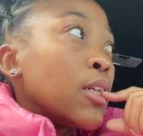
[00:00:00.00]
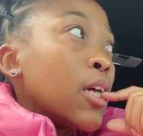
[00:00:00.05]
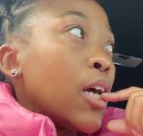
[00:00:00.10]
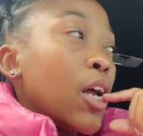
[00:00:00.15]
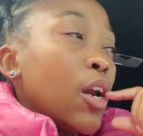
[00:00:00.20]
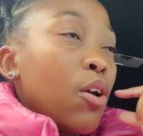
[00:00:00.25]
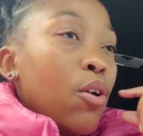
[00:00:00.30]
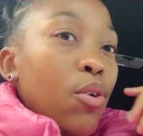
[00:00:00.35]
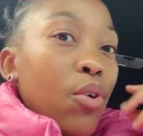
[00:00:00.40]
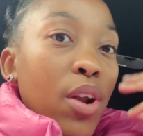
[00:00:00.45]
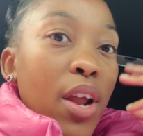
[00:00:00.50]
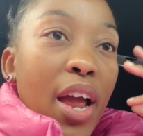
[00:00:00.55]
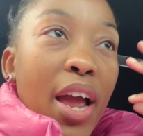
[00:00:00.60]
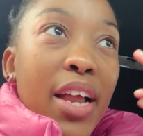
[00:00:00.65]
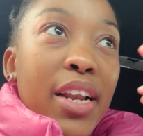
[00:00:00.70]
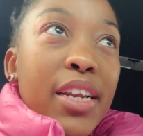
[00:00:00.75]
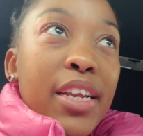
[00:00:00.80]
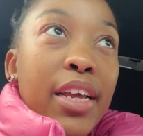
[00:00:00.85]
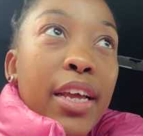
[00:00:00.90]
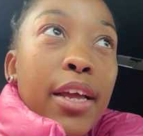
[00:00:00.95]

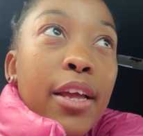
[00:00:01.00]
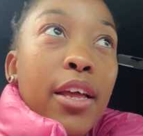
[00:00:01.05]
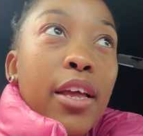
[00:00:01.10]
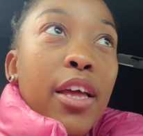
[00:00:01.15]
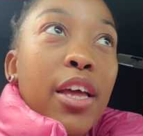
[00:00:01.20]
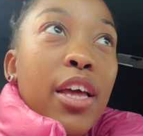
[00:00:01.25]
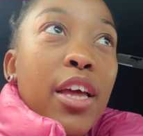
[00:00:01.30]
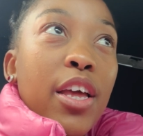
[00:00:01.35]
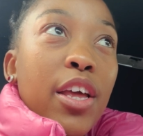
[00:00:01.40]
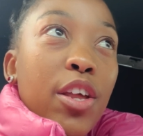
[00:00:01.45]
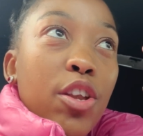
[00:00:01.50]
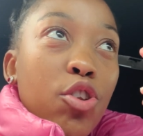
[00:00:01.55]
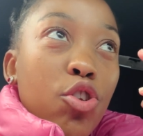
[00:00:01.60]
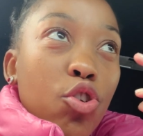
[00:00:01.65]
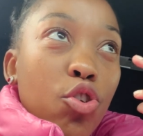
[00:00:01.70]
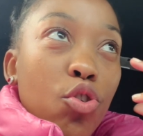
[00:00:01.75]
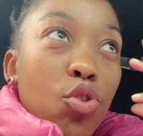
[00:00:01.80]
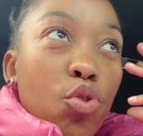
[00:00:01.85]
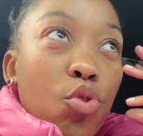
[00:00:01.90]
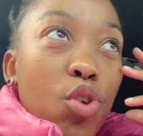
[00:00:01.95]
Really,
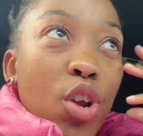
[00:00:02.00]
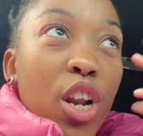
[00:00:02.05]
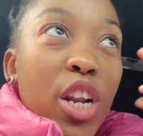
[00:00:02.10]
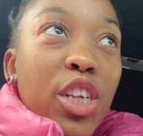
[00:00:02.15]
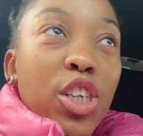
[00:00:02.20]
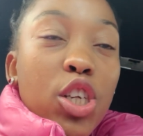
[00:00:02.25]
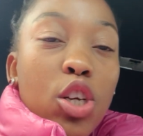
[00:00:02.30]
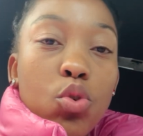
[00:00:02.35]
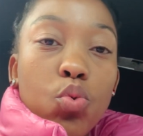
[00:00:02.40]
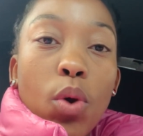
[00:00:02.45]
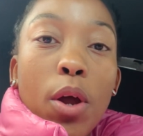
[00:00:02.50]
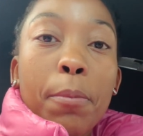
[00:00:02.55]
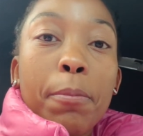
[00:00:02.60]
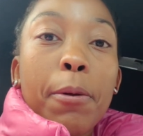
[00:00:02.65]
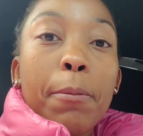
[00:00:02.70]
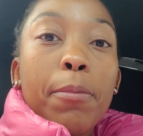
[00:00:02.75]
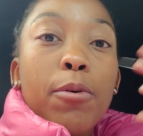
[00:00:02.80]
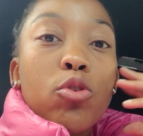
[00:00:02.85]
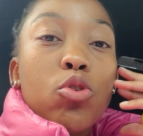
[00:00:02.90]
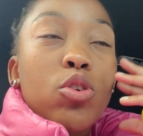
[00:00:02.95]
do you really just want
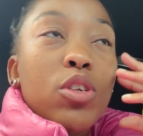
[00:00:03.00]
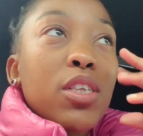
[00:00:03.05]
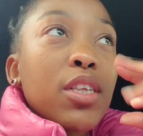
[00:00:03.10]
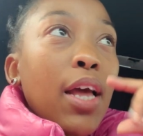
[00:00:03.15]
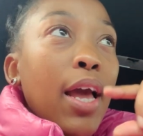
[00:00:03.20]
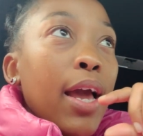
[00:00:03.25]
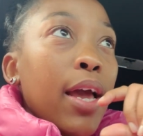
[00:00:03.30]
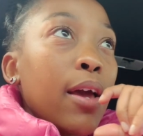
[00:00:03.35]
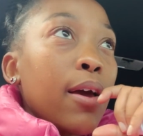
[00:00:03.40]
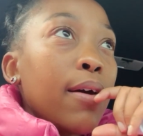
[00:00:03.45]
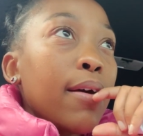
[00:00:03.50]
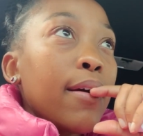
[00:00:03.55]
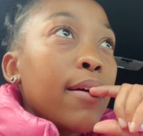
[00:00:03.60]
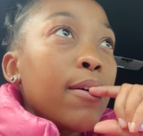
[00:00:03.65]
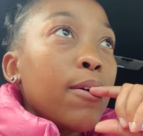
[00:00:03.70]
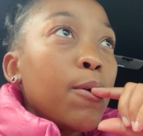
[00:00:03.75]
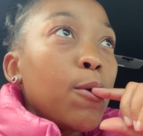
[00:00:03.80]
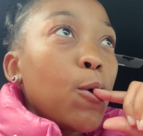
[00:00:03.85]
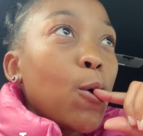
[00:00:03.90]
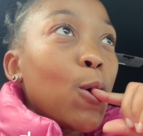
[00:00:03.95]
people to say,
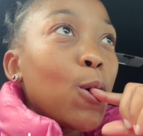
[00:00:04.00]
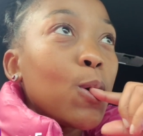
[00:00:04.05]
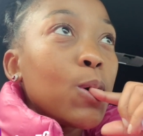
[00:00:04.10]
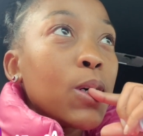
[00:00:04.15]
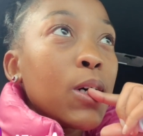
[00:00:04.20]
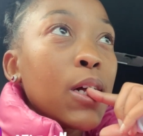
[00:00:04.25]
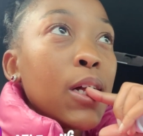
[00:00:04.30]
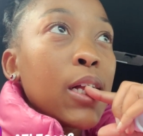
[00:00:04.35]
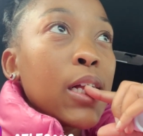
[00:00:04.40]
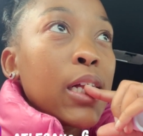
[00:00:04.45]
you know,